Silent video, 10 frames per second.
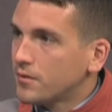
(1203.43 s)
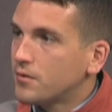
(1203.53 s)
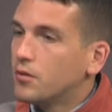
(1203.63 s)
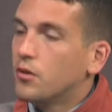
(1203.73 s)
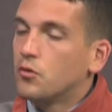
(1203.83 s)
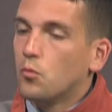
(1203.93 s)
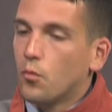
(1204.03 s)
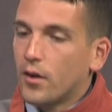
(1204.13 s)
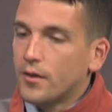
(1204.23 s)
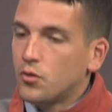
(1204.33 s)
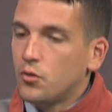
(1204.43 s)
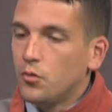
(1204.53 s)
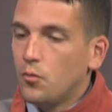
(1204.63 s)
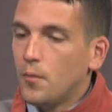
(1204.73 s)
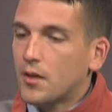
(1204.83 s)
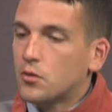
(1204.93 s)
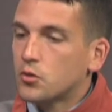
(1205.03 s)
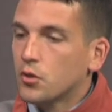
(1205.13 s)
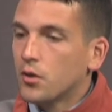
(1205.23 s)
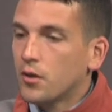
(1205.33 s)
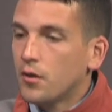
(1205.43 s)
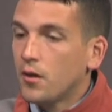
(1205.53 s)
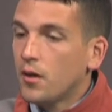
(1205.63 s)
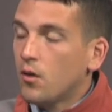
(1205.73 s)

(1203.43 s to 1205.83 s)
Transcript: You know, you want to make sure